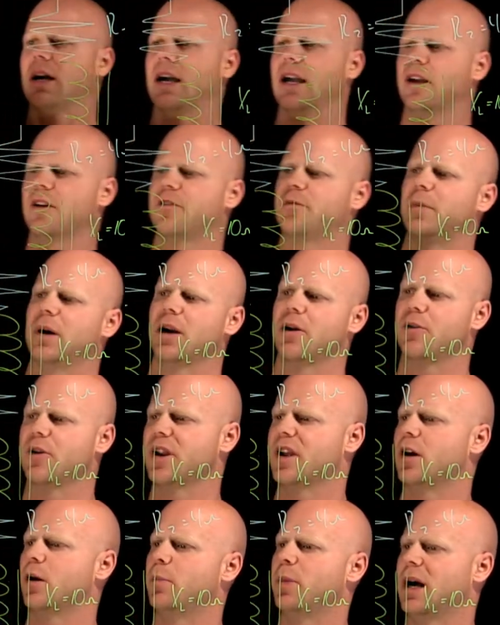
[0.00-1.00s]
I have my
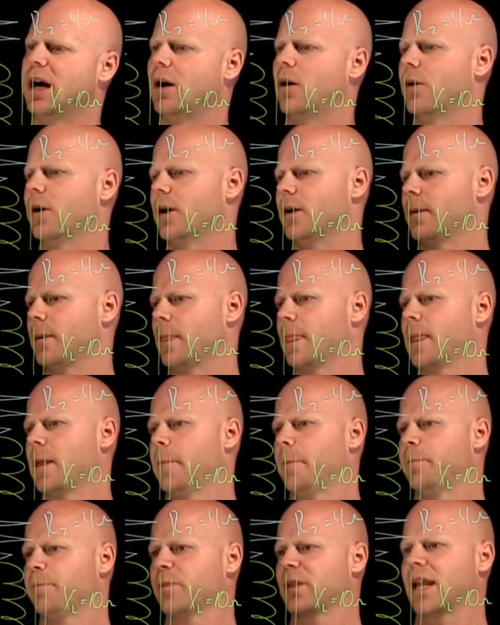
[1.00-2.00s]
real power,
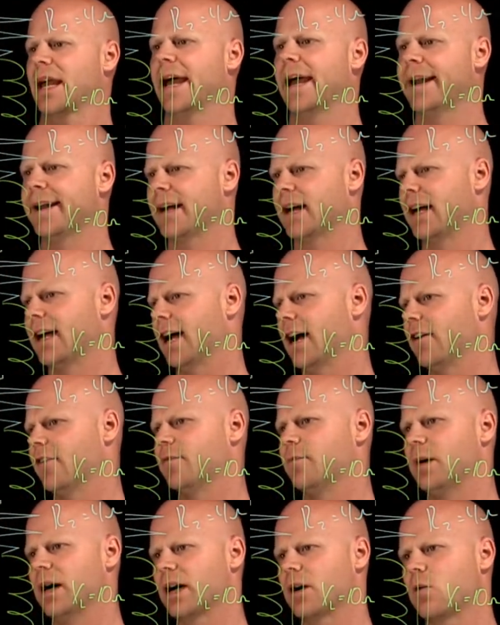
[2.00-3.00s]
and I have
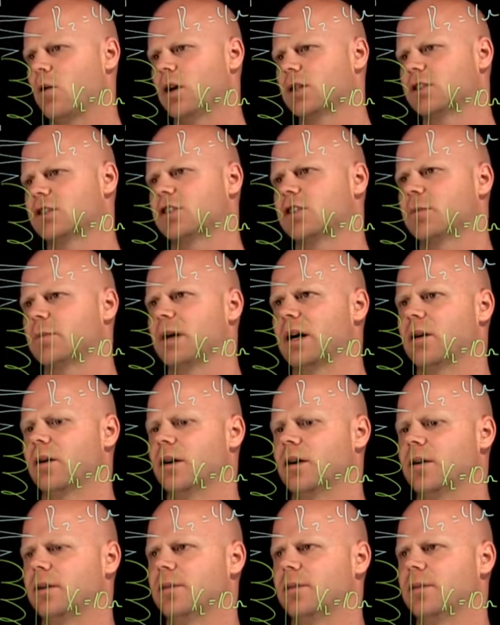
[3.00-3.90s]
my quadrature power.